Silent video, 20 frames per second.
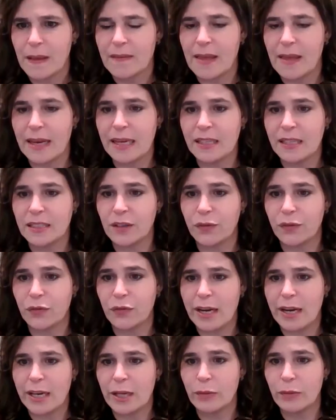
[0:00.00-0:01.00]
that he is
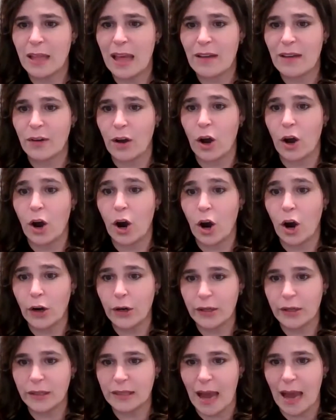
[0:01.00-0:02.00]
afraid he will have a
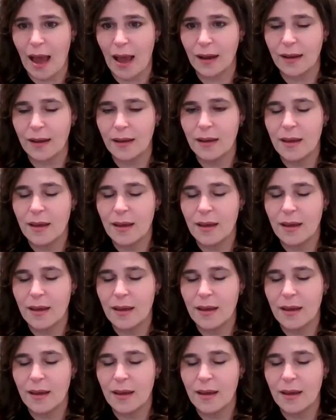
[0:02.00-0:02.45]
heart attack,